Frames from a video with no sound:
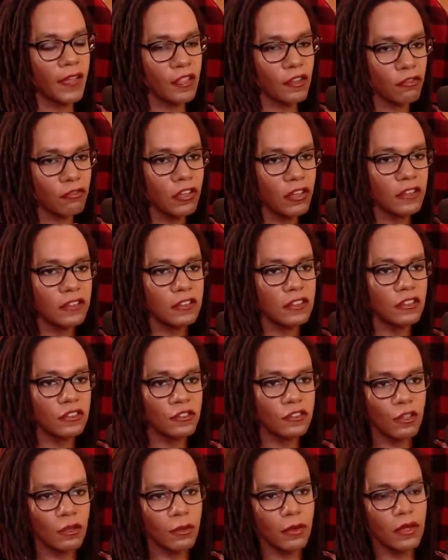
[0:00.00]
And the reason
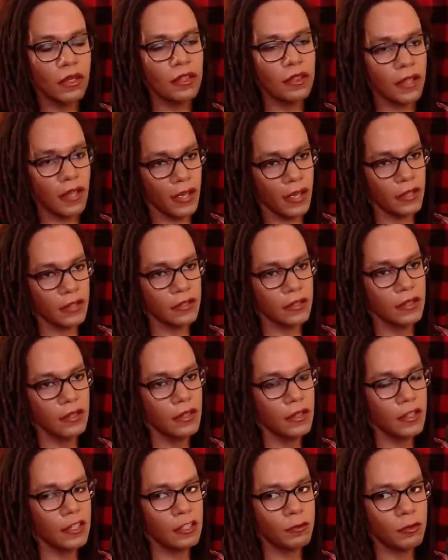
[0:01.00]
he's doing that
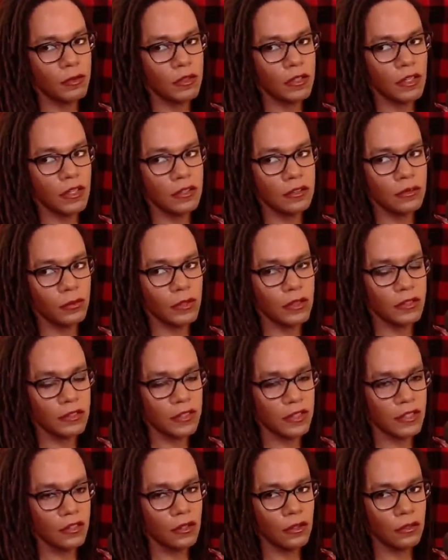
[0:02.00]
is because when
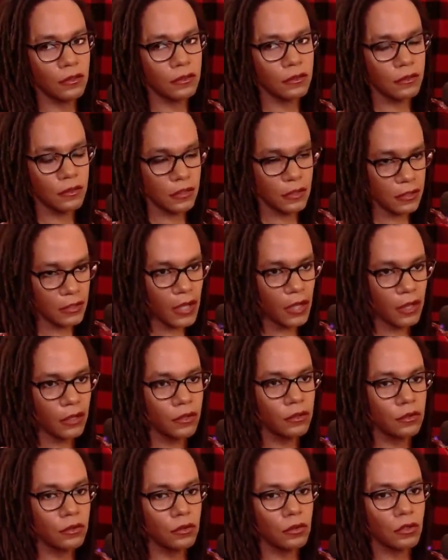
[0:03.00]
he's in those
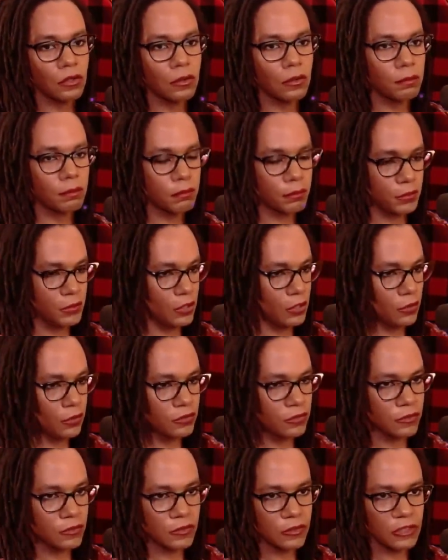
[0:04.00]
Nitaku or,
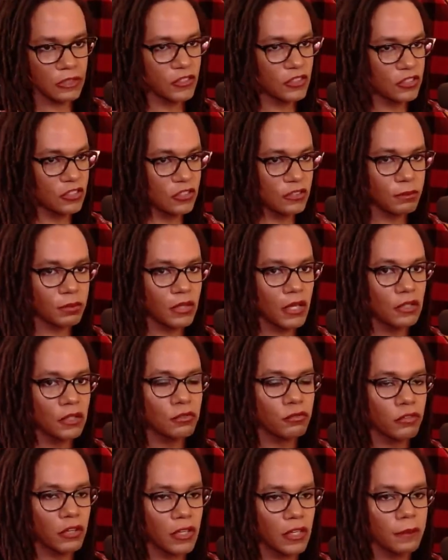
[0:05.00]
sufficient
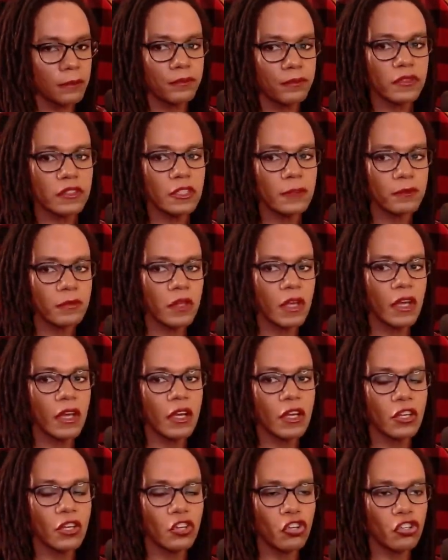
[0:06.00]
plus frame,
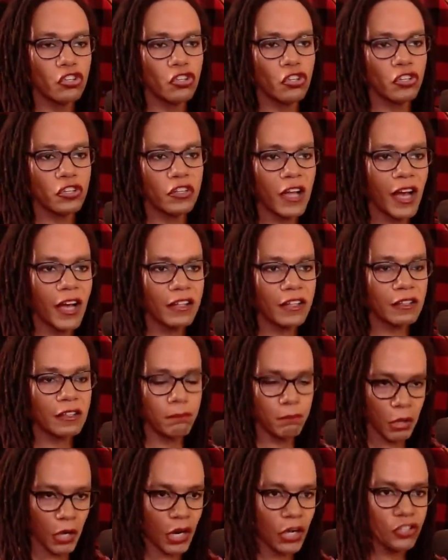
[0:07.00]
you're not
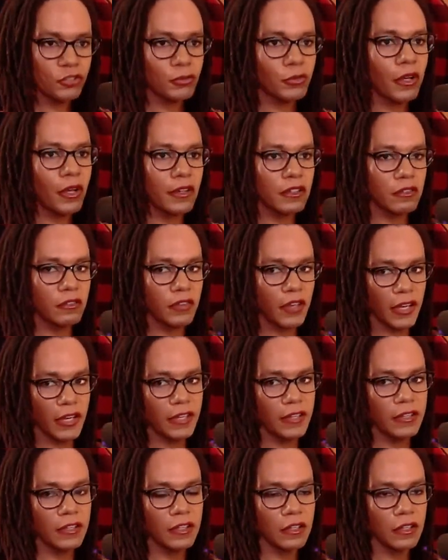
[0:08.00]
punishable on
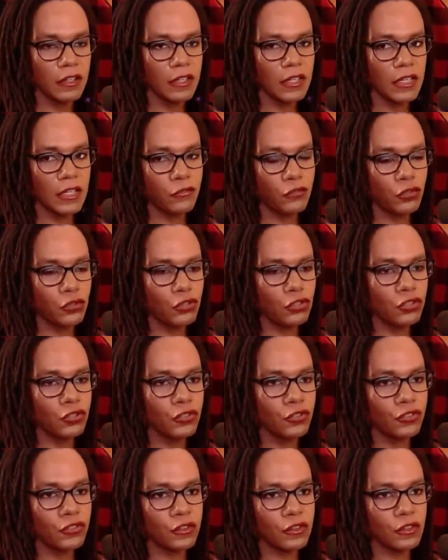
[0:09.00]
evade if you
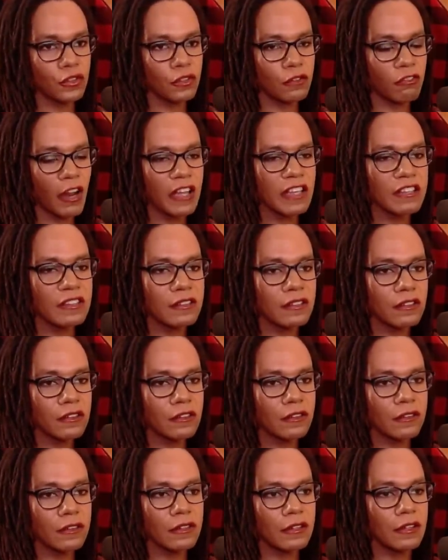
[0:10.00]
use the right
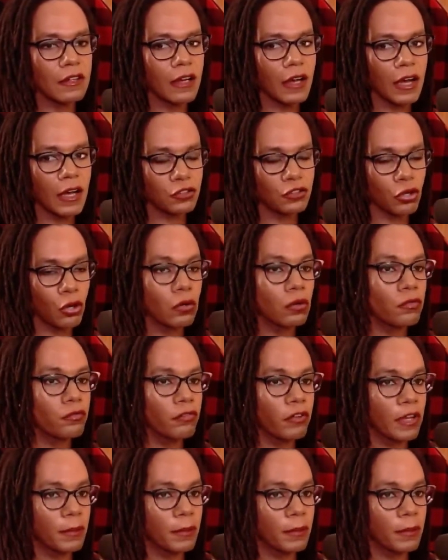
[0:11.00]
total